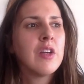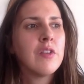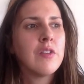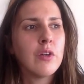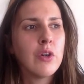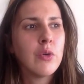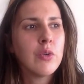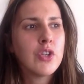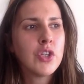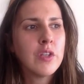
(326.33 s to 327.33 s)
So
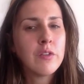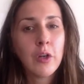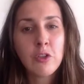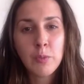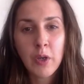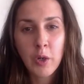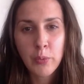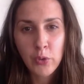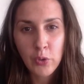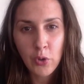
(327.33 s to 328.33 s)
she starts me on a
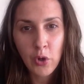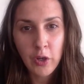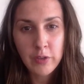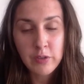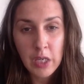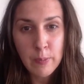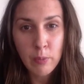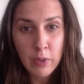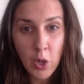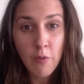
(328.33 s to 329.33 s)
protocol to taper
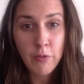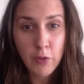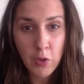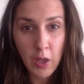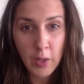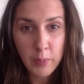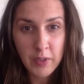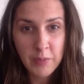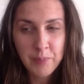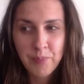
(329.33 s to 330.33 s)
me off of
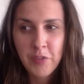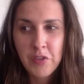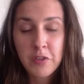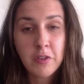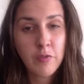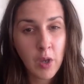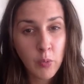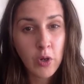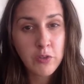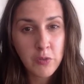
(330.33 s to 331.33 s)
Klonopin. So this is
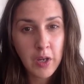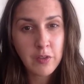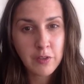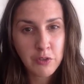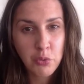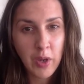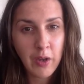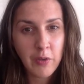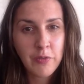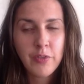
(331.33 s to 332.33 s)
February
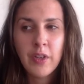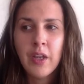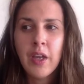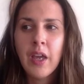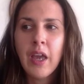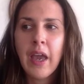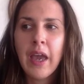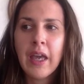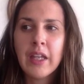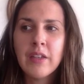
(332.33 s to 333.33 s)
2012.
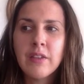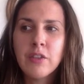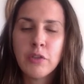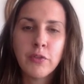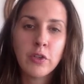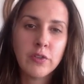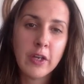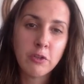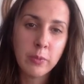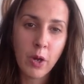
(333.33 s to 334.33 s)
And she first
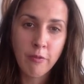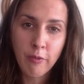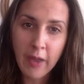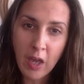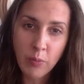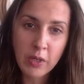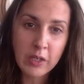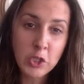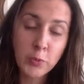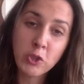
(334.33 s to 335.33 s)
takes me off of Ambien
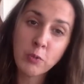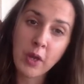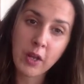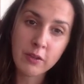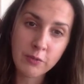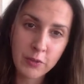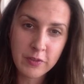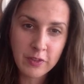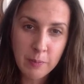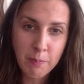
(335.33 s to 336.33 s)
and she puts me on a different
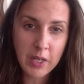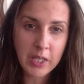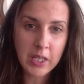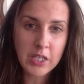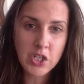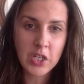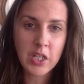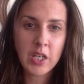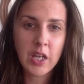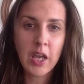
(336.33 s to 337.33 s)
sleep
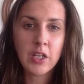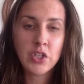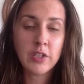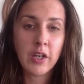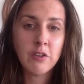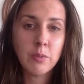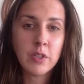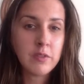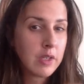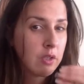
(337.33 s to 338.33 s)
medication. And she tells me
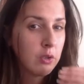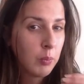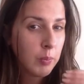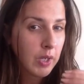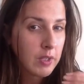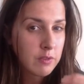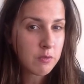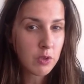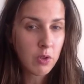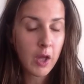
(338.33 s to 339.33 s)
to take little bites of
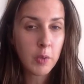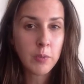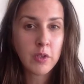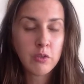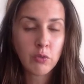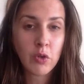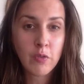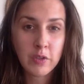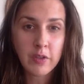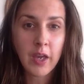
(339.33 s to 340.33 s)
the Klonopin during
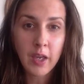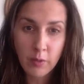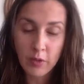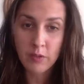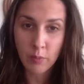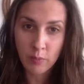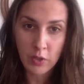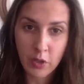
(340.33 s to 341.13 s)
the day because I'm,